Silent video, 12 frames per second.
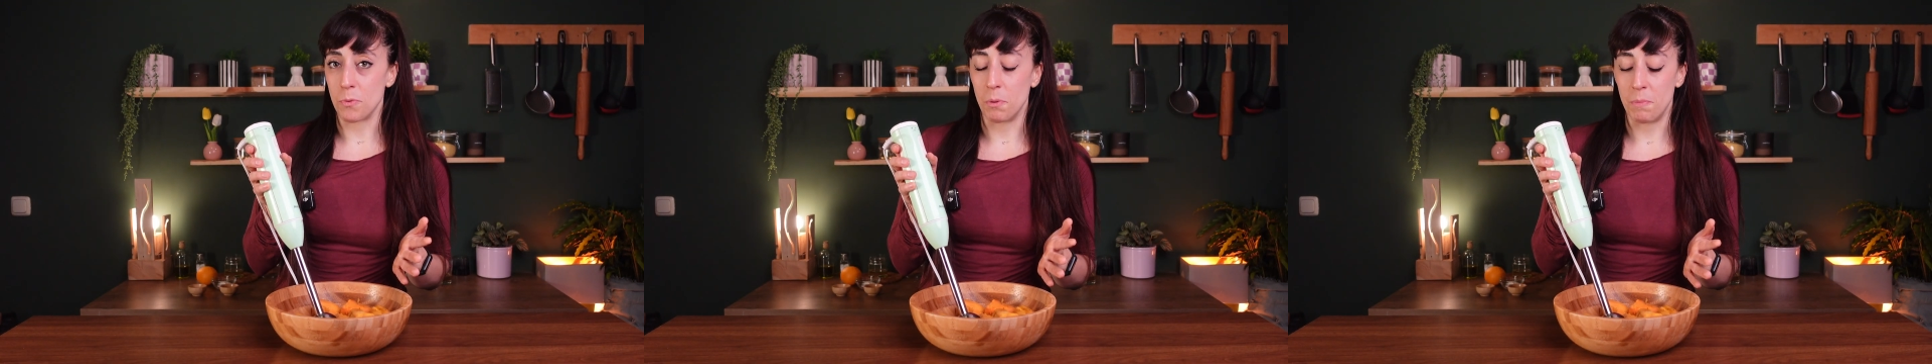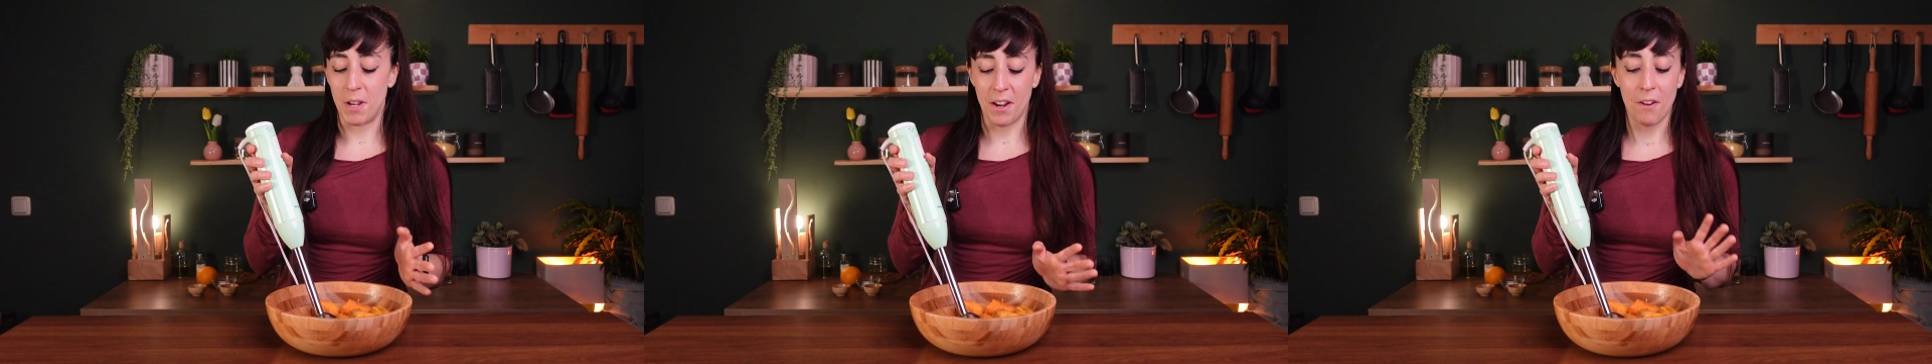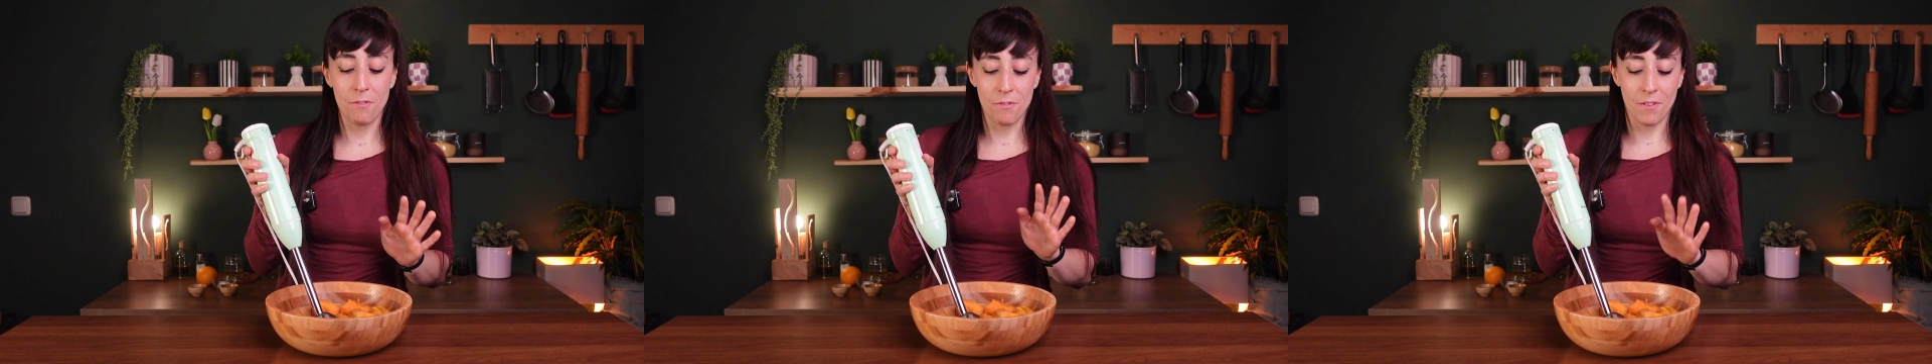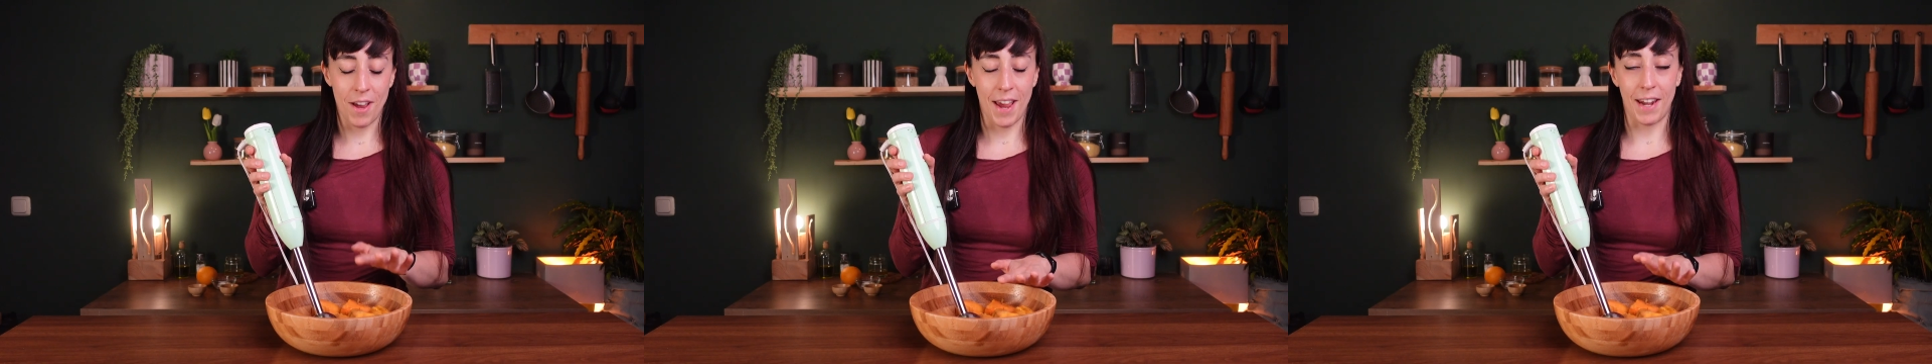will be enough,
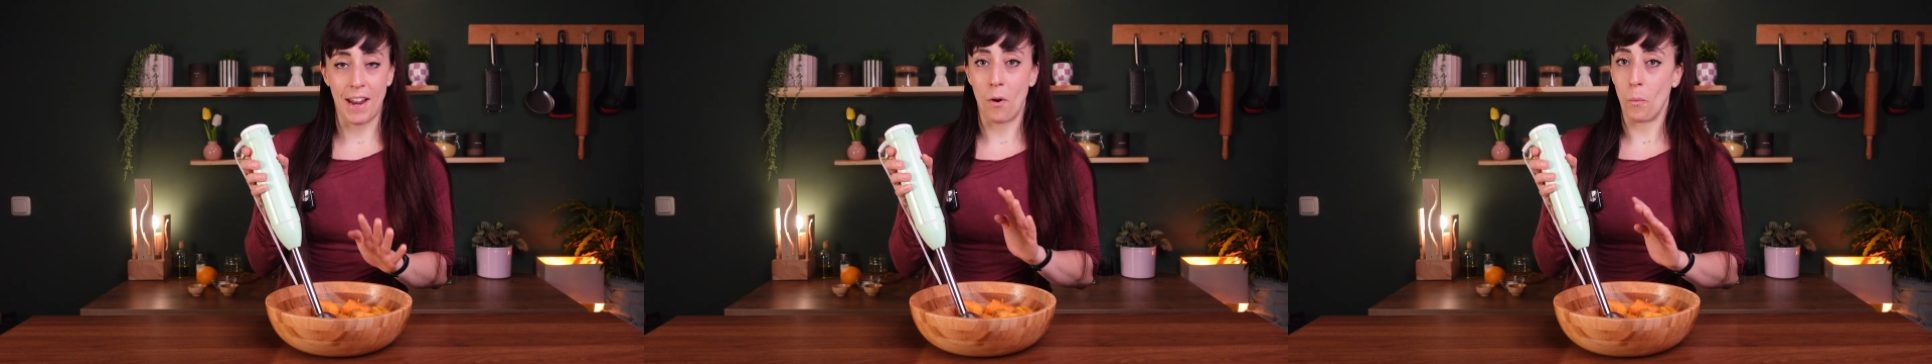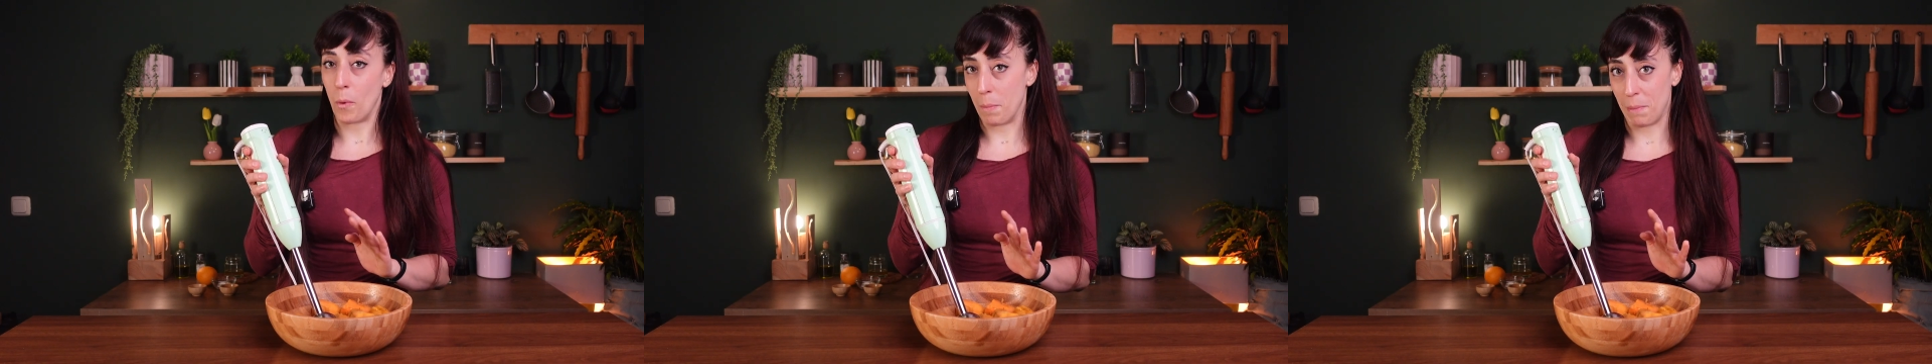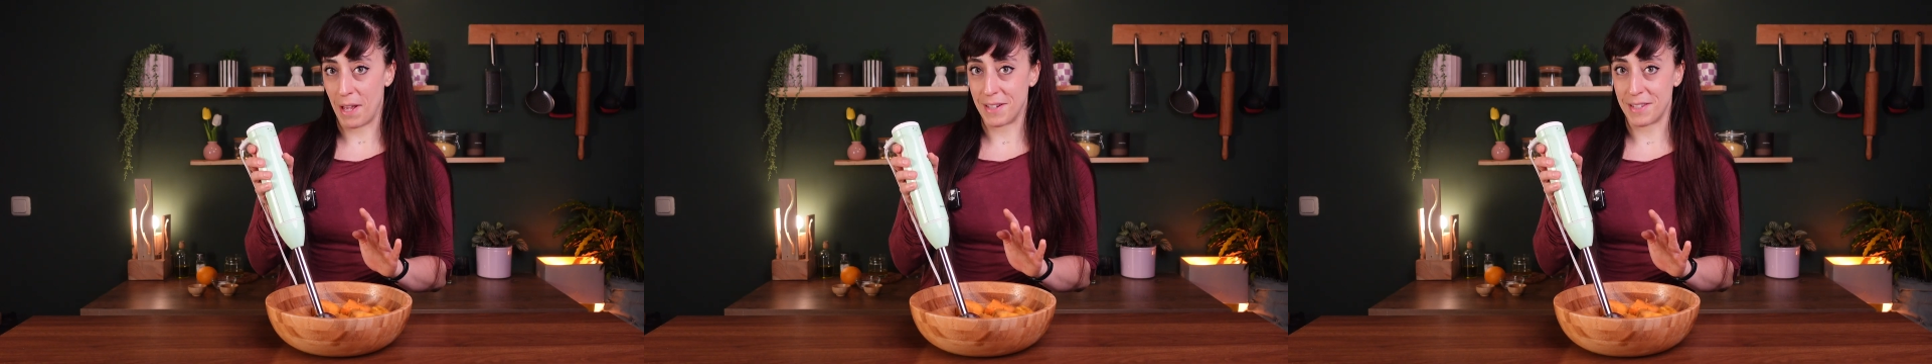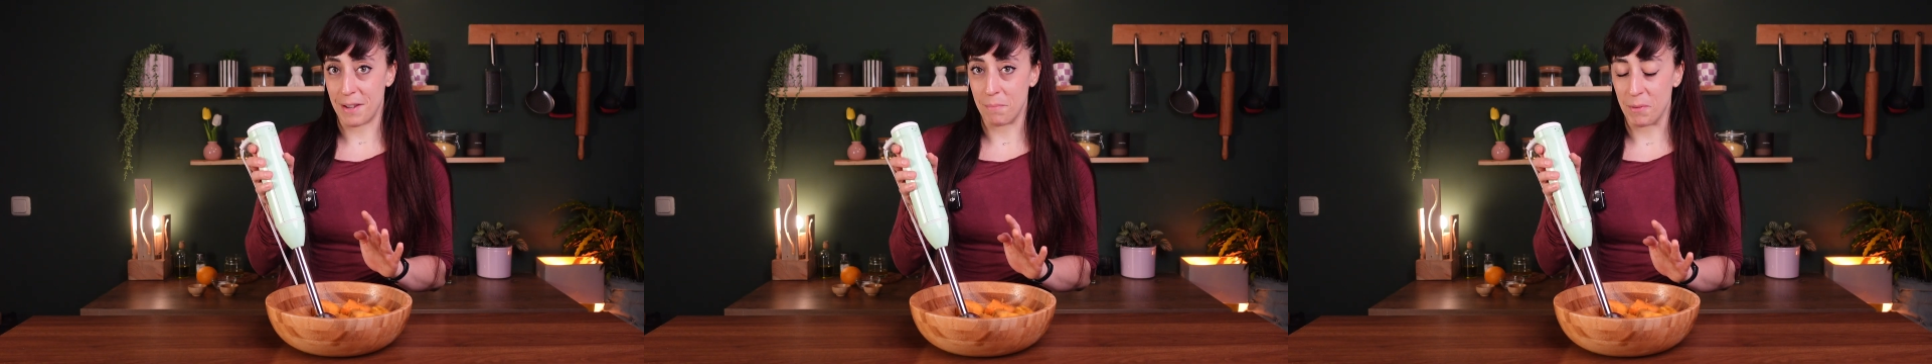and now we
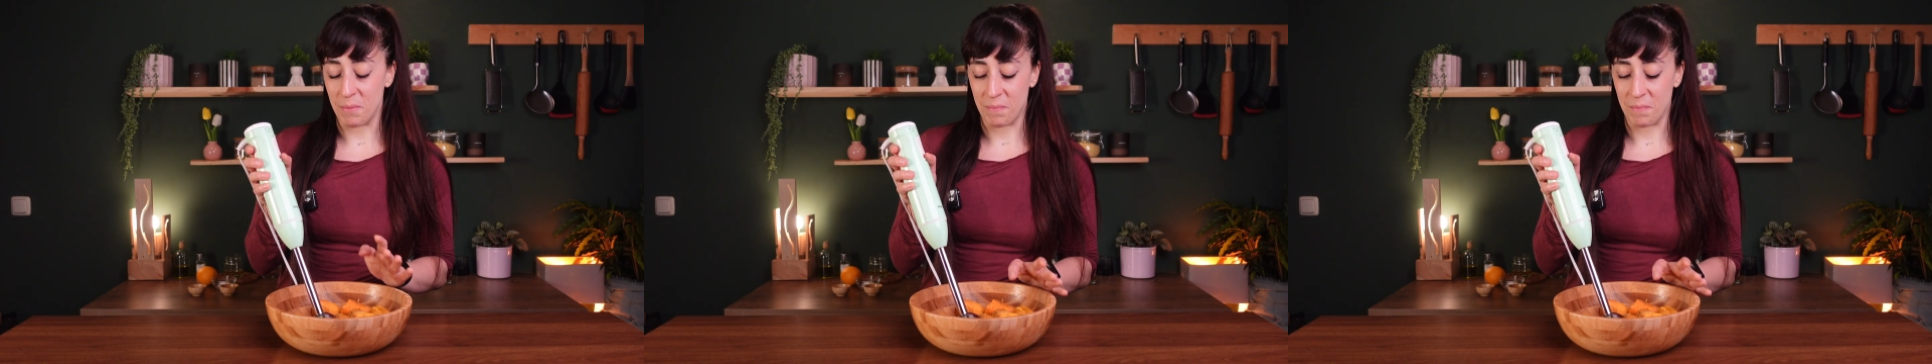blend them.